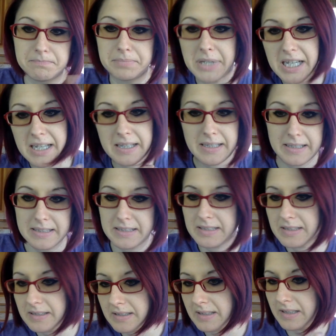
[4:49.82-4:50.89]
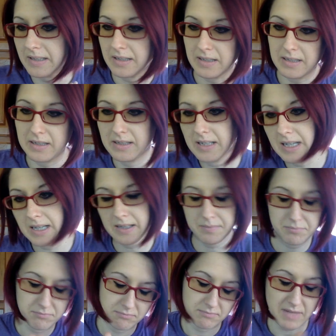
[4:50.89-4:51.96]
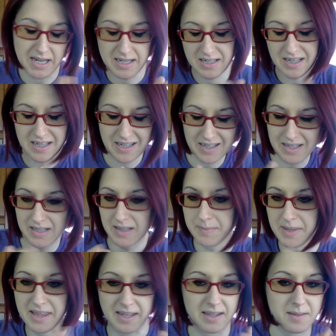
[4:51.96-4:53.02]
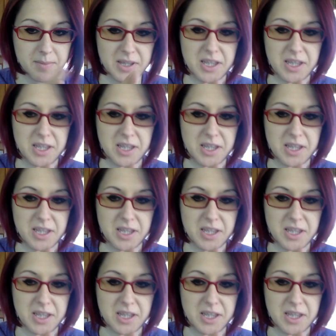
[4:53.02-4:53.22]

but uh, yeah, I don't know. Let me think.